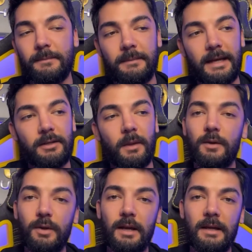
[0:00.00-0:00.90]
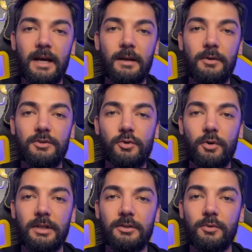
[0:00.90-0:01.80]
That's why where and how you
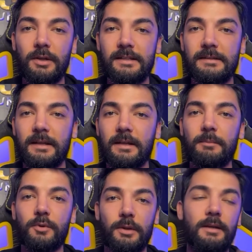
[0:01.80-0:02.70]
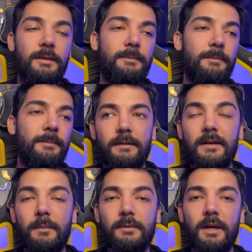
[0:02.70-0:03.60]
store these words is very important.
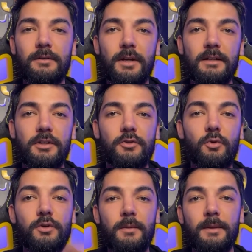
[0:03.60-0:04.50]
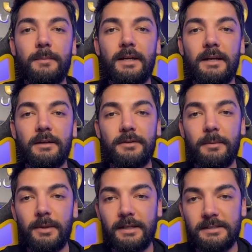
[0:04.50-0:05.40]
Some of our friends store them in many
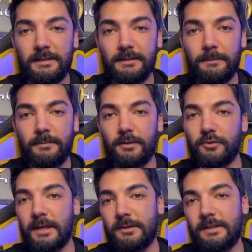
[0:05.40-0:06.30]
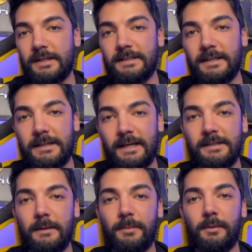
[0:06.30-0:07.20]
different places. The risk with this is that
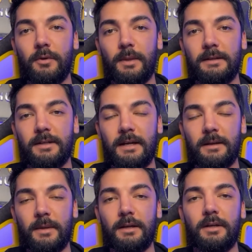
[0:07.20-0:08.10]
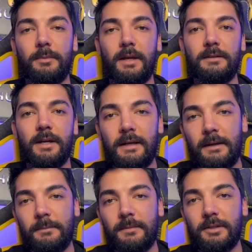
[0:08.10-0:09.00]
some people might find them, others might find
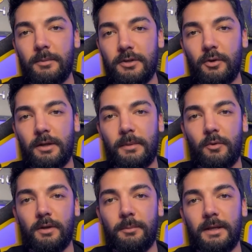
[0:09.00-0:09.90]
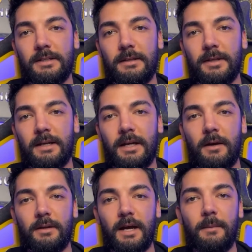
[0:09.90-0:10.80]
them. Some store them in one place. Finding
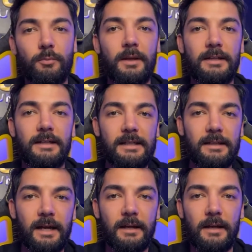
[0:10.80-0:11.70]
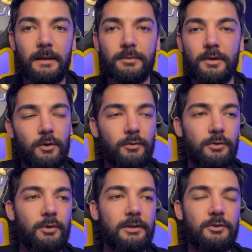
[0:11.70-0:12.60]
a reliable place is entirely up to you.
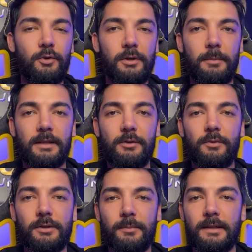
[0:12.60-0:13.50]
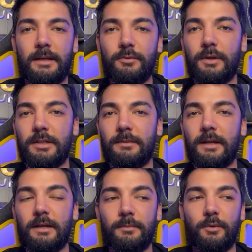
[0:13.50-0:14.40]
You can store them as you wish, but these words are
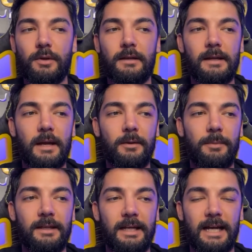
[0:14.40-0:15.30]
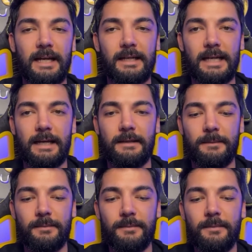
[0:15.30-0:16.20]
very important. I repeat again and again.
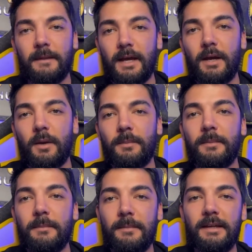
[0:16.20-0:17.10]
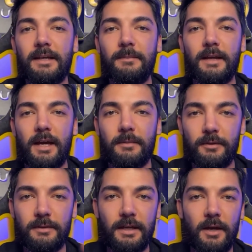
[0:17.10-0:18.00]
I hope this has been a
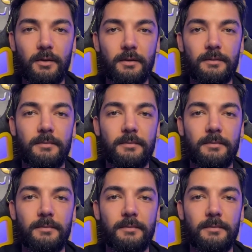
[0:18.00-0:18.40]
helpful video.